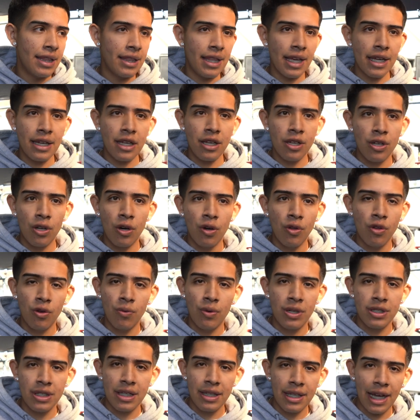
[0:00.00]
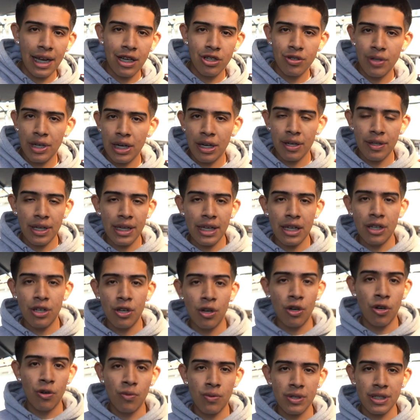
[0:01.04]
They didn't know there was electric, or they didn't
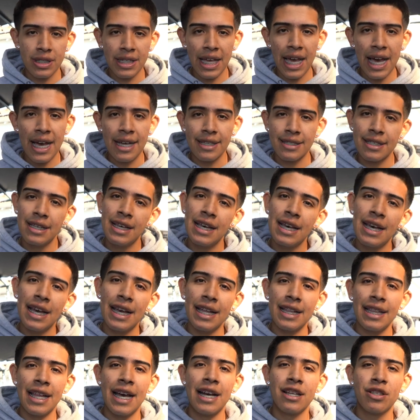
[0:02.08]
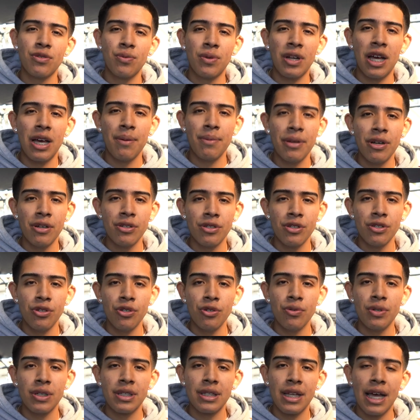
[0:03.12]
know it was gas. And that's what I'm here to
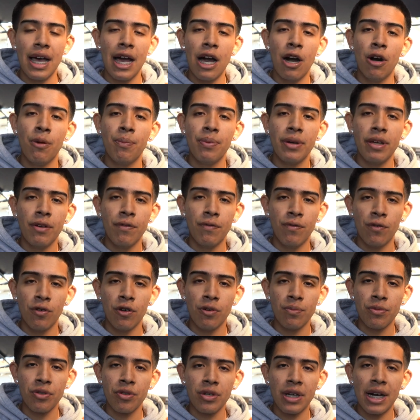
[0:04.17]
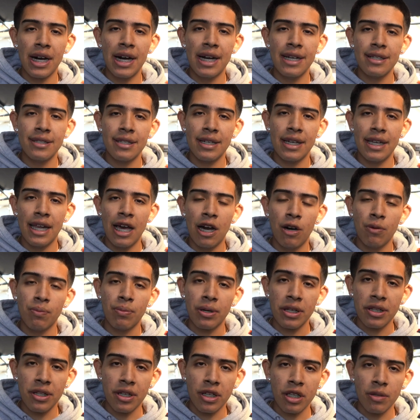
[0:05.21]
do, is to help inform you guys and help
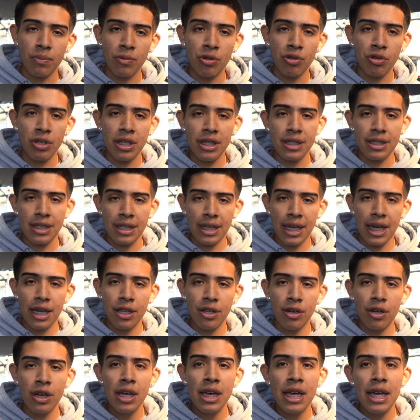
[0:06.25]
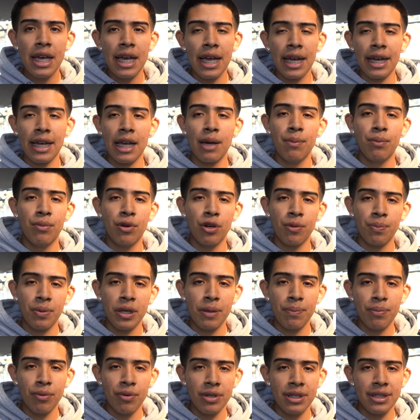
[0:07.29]
bring the communities together and get more
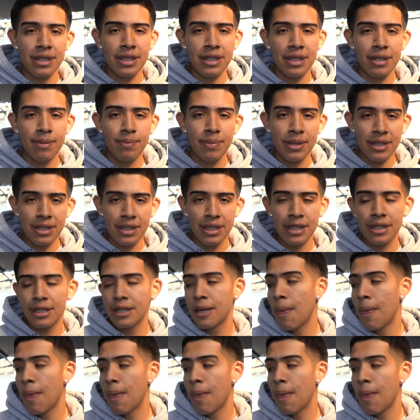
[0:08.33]
people into the business.